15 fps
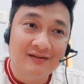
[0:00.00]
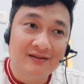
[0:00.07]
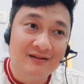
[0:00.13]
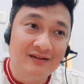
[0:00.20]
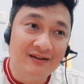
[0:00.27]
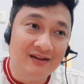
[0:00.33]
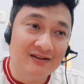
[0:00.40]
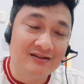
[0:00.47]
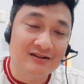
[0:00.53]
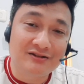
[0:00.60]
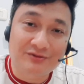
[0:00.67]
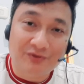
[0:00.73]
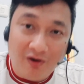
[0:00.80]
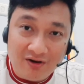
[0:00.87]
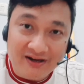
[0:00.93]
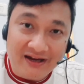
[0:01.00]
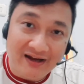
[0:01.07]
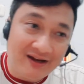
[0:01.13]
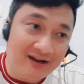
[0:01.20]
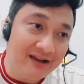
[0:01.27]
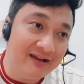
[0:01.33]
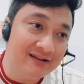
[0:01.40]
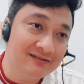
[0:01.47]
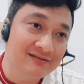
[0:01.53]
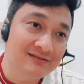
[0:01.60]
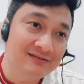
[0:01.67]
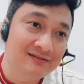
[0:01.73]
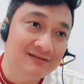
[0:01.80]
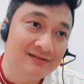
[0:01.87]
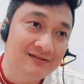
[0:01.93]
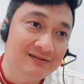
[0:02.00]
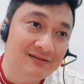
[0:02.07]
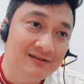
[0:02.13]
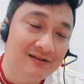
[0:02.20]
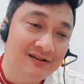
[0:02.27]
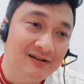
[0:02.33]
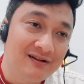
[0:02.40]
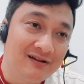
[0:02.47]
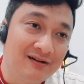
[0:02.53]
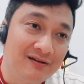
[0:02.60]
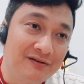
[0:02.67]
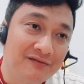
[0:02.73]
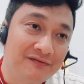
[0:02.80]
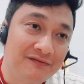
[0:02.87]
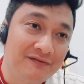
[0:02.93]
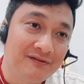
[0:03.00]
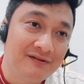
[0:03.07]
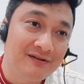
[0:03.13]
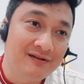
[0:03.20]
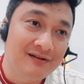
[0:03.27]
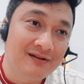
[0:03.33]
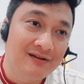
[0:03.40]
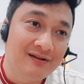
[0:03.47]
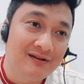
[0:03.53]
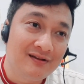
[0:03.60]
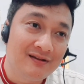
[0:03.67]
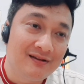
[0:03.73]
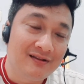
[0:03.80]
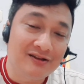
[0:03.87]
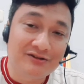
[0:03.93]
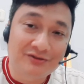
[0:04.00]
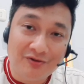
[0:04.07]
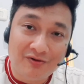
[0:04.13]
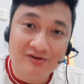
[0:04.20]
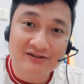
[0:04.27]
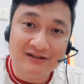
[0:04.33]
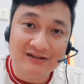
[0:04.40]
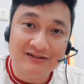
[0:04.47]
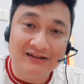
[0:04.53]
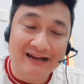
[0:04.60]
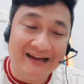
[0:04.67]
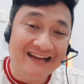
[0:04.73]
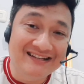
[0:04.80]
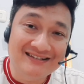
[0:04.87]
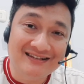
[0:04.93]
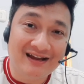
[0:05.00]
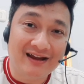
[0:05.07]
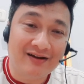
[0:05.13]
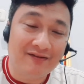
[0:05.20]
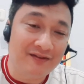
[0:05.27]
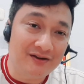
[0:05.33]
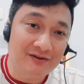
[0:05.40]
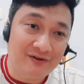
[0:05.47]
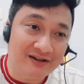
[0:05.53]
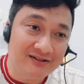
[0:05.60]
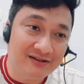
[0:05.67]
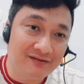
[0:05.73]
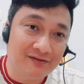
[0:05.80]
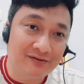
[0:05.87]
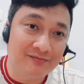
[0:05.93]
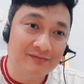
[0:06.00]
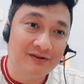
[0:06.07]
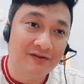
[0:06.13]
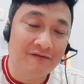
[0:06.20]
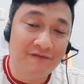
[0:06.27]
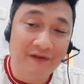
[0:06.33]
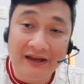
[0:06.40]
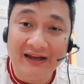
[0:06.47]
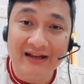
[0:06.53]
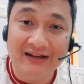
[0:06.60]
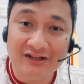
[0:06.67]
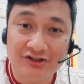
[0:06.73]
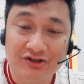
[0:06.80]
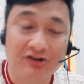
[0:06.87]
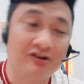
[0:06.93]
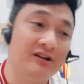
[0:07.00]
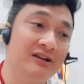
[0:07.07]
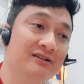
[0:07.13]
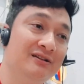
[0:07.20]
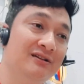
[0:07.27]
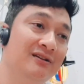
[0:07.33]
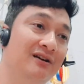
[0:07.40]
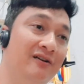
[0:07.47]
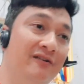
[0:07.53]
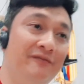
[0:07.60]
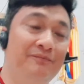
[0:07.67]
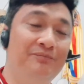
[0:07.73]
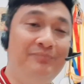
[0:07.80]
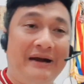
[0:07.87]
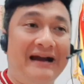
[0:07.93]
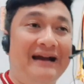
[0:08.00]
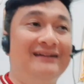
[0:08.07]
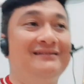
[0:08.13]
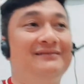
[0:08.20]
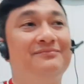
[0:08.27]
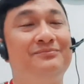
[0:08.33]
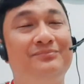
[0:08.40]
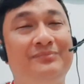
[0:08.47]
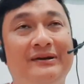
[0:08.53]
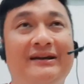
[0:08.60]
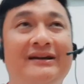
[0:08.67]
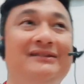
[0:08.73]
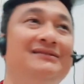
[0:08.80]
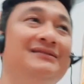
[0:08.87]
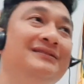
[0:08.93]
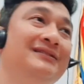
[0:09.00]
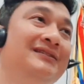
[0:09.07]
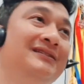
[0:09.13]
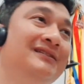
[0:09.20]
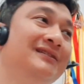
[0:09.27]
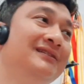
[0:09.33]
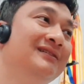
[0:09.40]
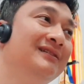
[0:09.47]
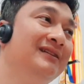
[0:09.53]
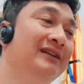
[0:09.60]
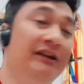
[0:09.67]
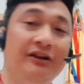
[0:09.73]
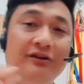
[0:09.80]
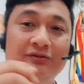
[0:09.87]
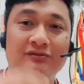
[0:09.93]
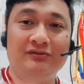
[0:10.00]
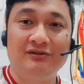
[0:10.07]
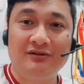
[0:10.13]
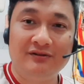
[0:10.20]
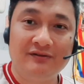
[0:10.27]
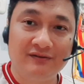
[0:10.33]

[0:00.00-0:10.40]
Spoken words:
He is a strong candidate of the sources that inside of the dressing room feeding the journalists of bad news.